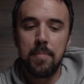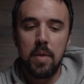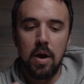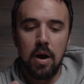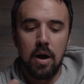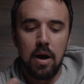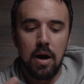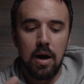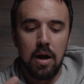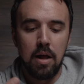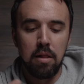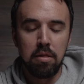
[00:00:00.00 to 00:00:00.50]

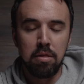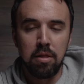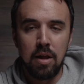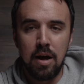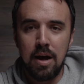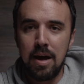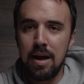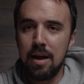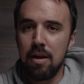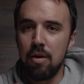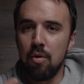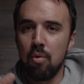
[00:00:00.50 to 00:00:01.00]

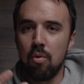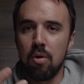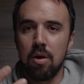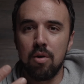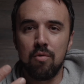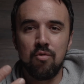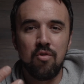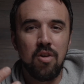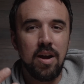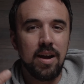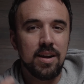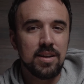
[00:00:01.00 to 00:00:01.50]
LUT or a
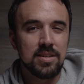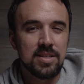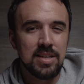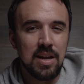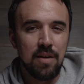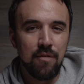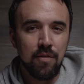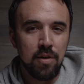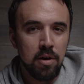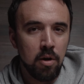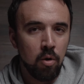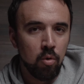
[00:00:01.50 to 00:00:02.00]
Rec
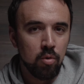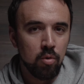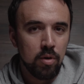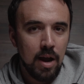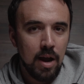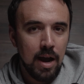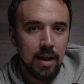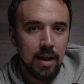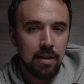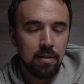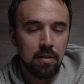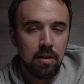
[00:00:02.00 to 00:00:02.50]

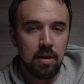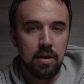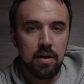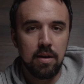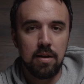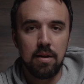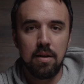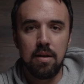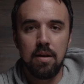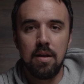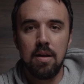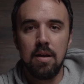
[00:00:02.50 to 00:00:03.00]
709 LUT,
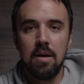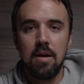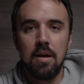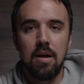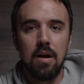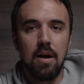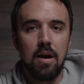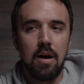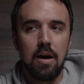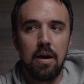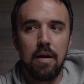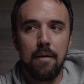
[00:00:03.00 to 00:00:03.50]

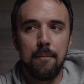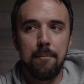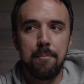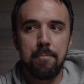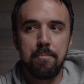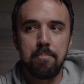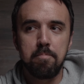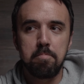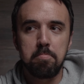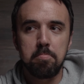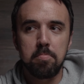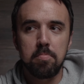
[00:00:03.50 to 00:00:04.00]

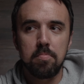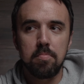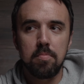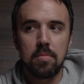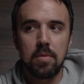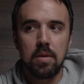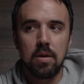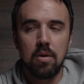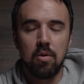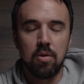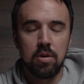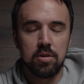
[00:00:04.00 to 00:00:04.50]

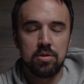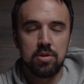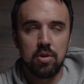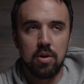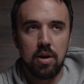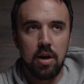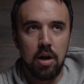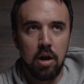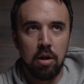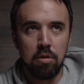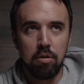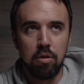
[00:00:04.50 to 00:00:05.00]

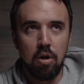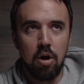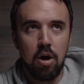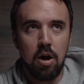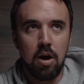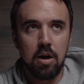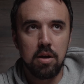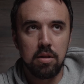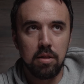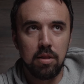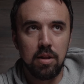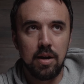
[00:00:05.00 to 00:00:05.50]
a
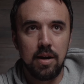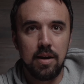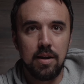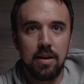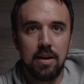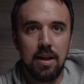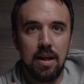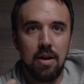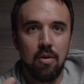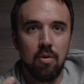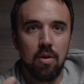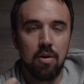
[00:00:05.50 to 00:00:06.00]
log LUT
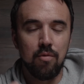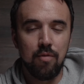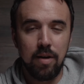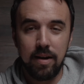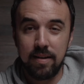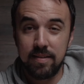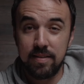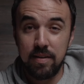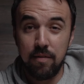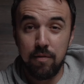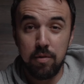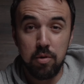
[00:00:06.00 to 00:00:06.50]
or a Rec
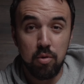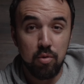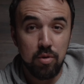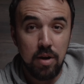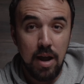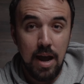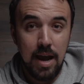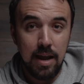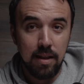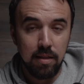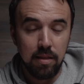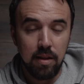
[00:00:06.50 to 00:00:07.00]

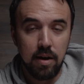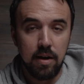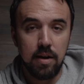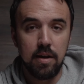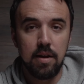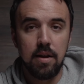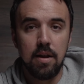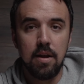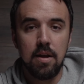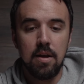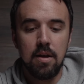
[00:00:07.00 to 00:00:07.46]
709 LUT,